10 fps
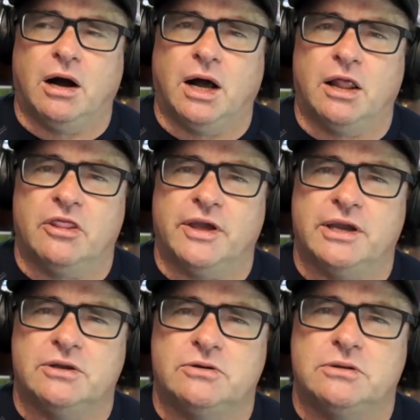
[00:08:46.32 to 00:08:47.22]

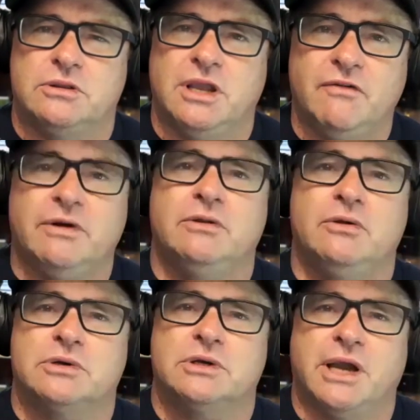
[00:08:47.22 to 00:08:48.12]
they never
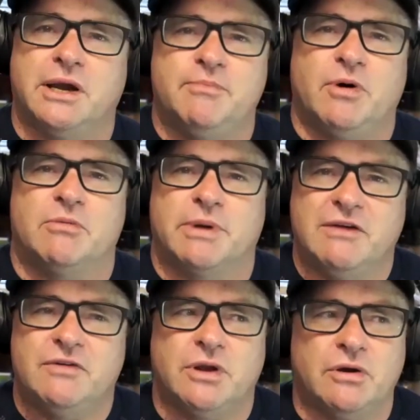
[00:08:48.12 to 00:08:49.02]
looked down upon me,
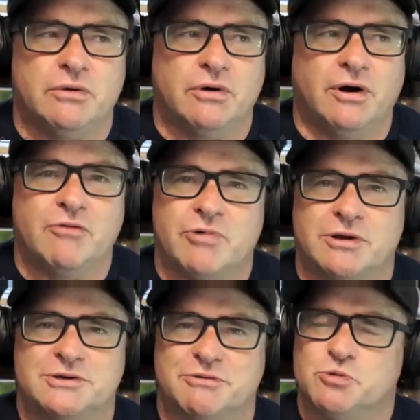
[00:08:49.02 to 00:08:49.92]
even though I
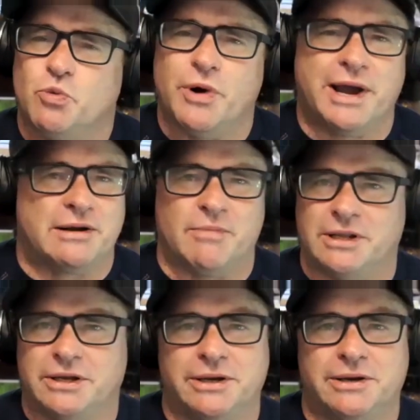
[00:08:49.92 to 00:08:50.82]
realized I was way out of my
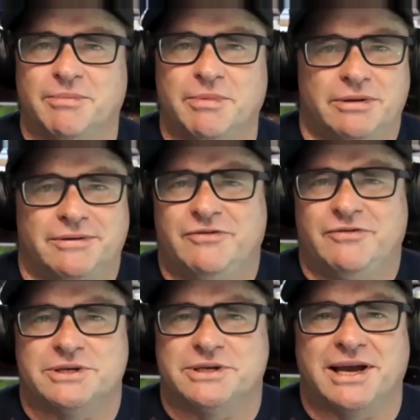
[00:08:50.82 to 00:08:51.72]
league. I mean,
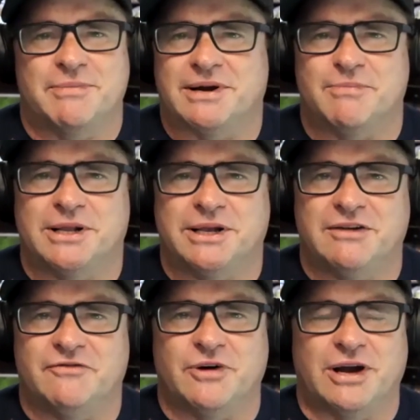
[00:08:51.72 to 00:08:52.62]
even today I'm out of my league
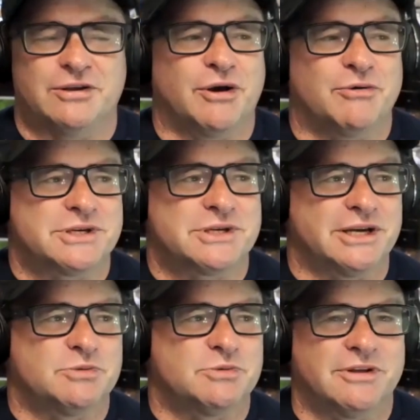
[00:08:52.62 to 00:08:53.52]
if I had to go on
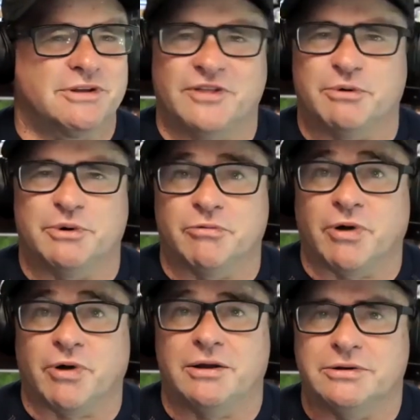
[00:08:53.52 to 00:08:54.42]
stage if they were
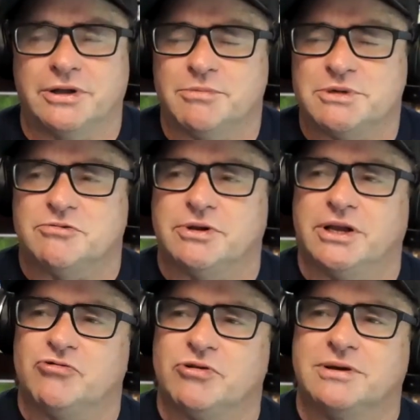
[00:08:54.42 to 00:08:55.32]
around, you know, Mr.
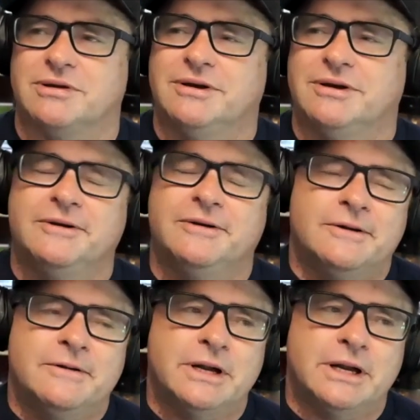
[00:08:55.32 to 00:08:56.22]
Electric.
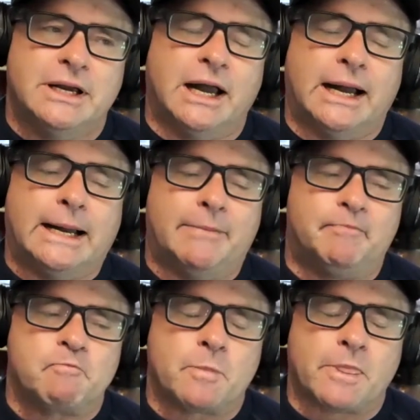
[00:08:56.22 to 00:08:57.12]

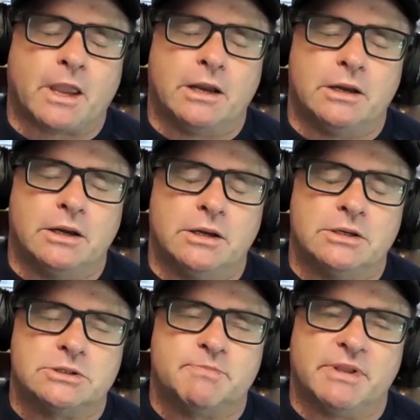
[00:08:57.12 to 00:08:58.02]
And,
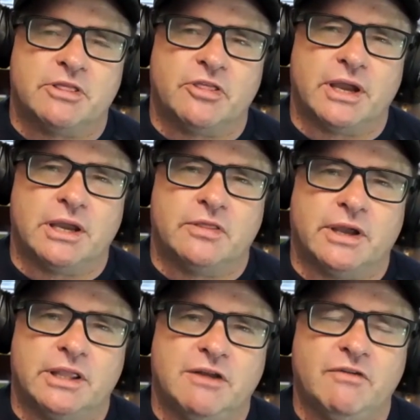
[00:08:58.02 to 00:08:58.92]
but
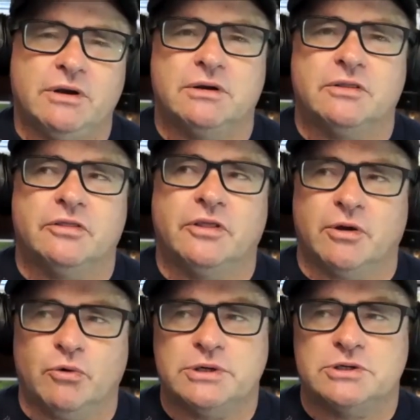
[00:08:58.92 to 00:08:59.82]
they
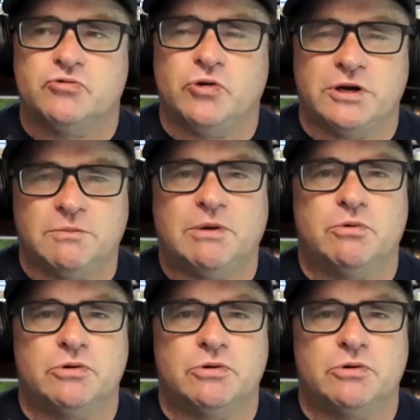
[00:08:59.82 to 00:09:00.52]
always treated me with